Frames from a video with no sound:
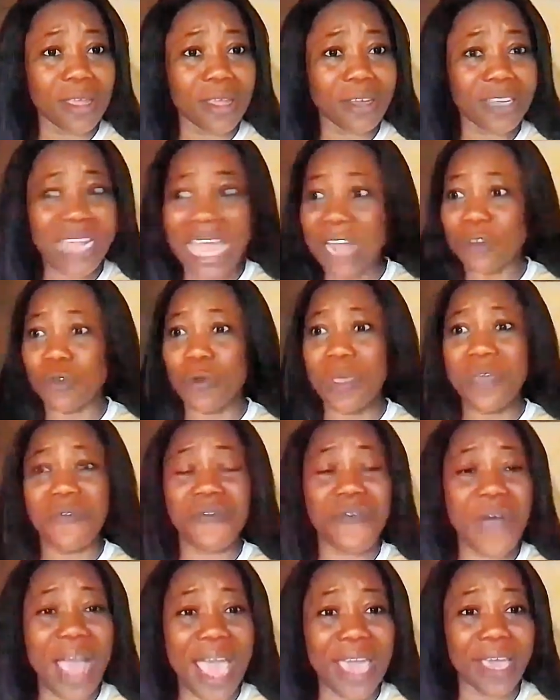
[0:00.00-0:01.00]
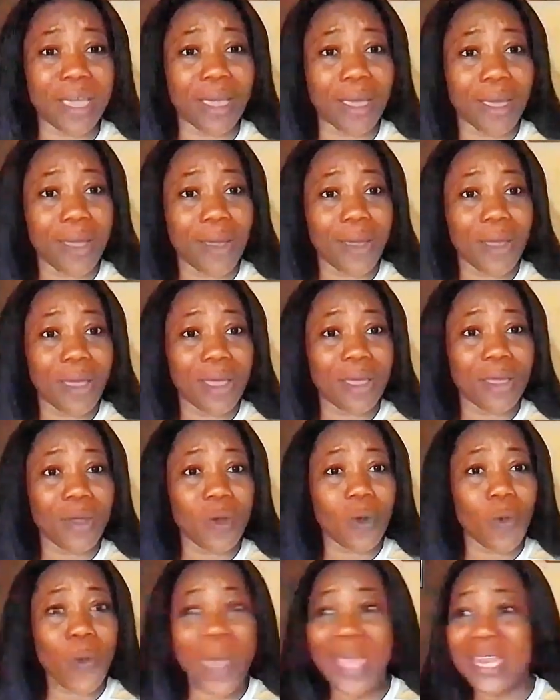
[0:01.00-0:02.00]
They are doing fine.
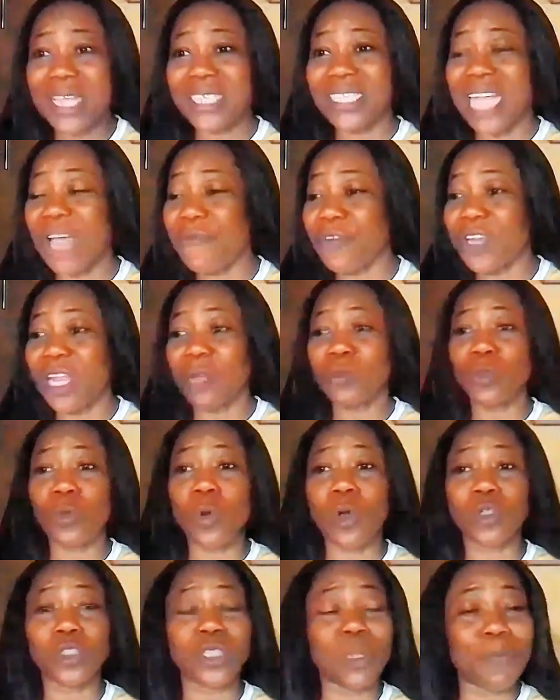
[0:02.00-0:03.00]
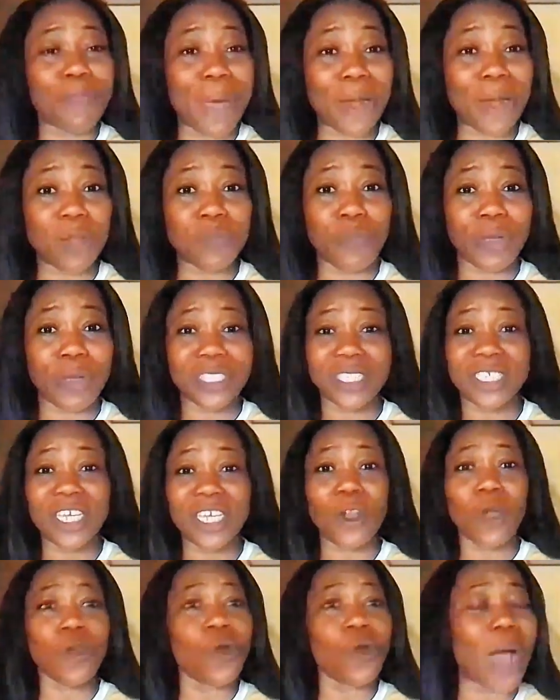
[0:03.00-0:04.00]
When it's time for them to go to the ballot boxes,
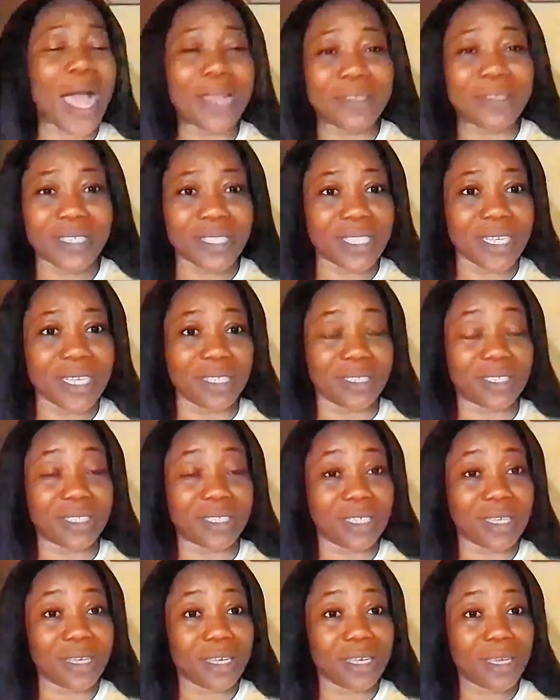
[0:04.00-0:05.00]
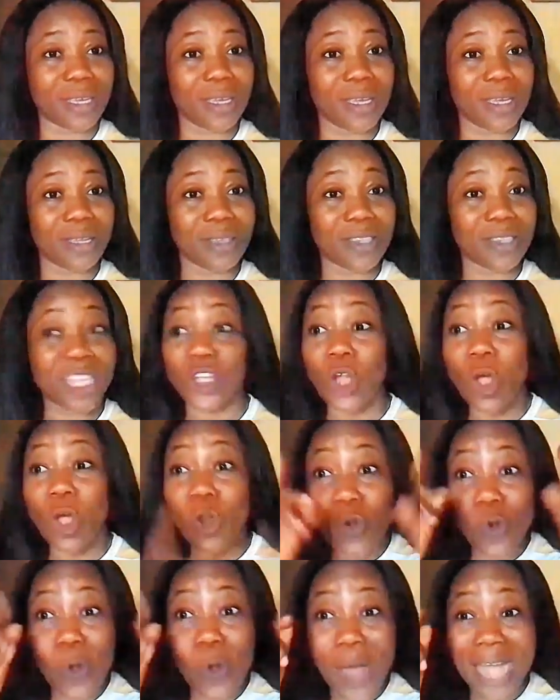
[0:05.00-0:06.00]
they don't look at these things. They
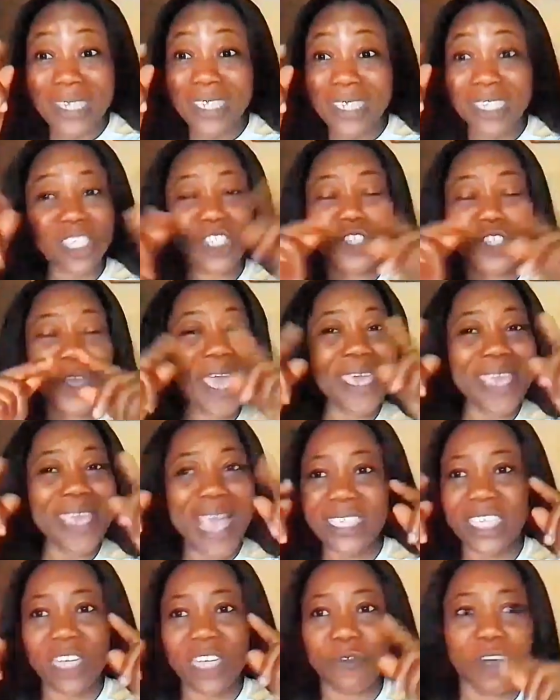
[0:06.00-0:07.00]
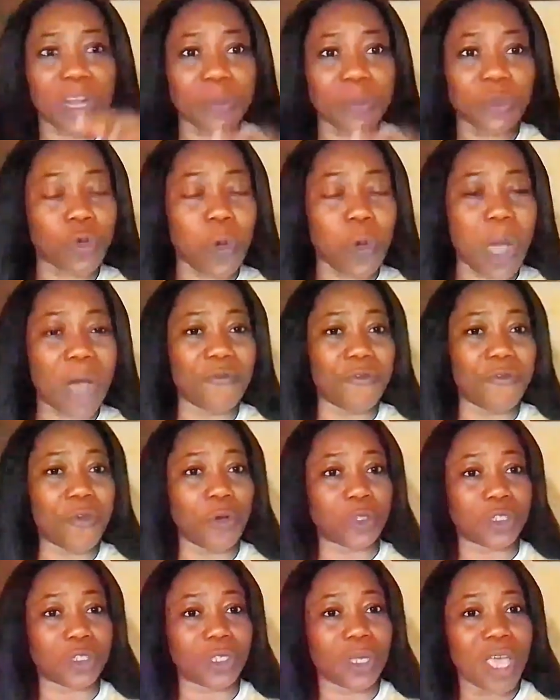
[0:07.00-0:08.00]
don't look at it. It's not a yardstick for them to go and
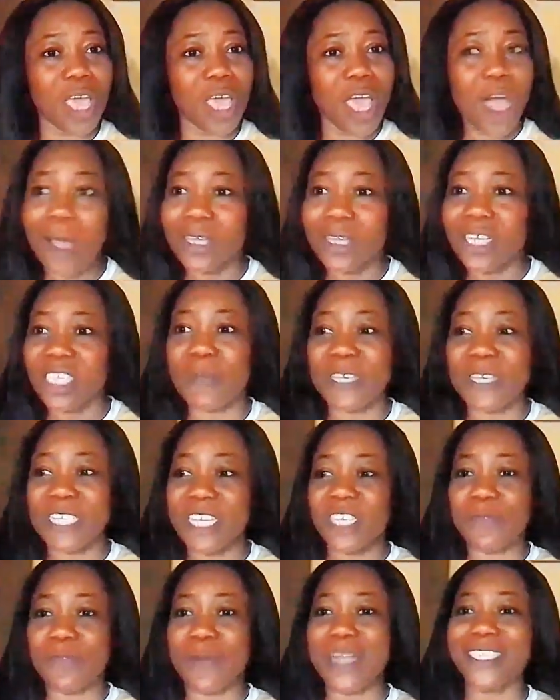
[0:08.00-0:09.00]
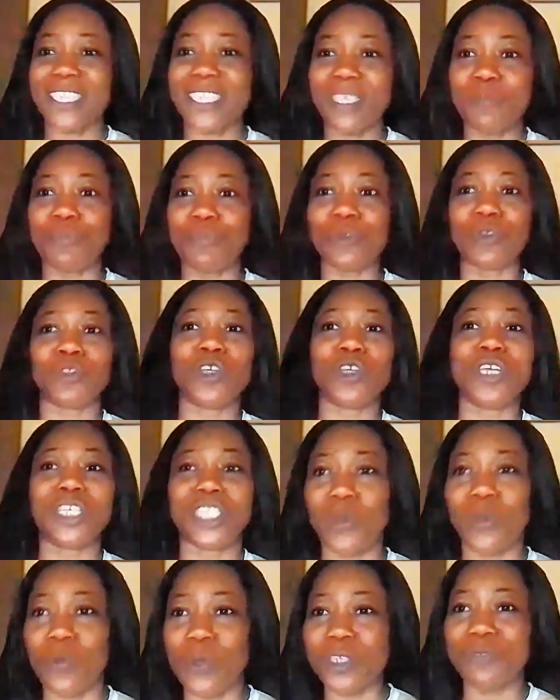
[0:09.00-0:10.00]
vote. Oh, this person is practicing
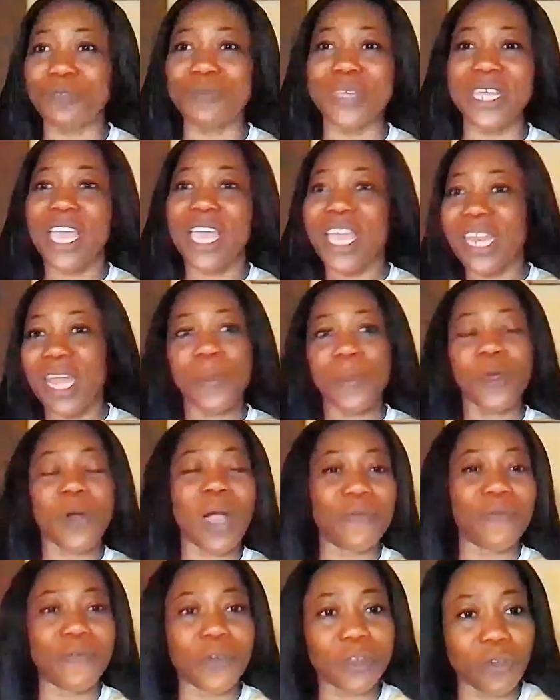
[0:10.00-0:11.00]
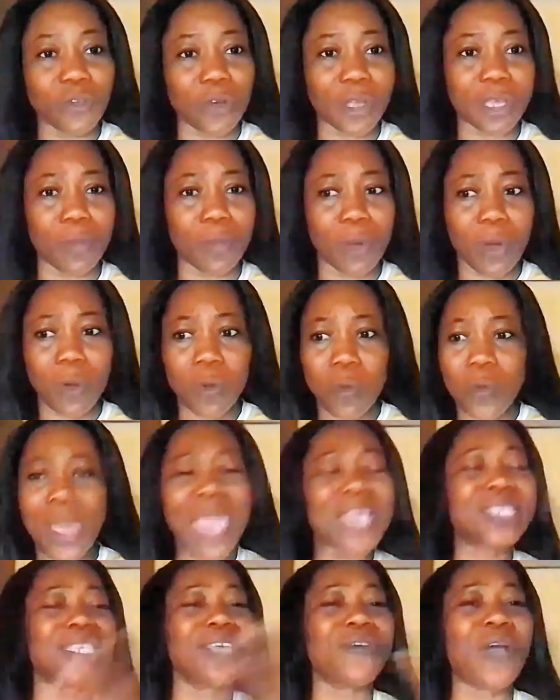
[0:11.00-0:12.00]
Buddhism with me. Let me go and vote for him.
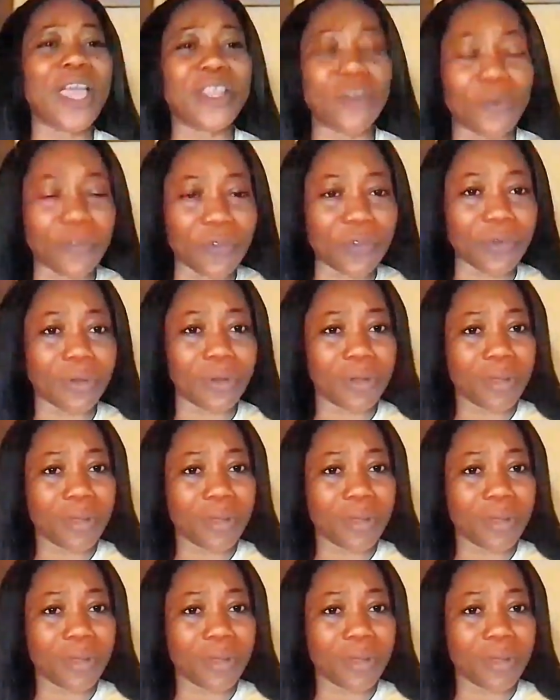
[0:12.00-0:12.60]
Where is he head of?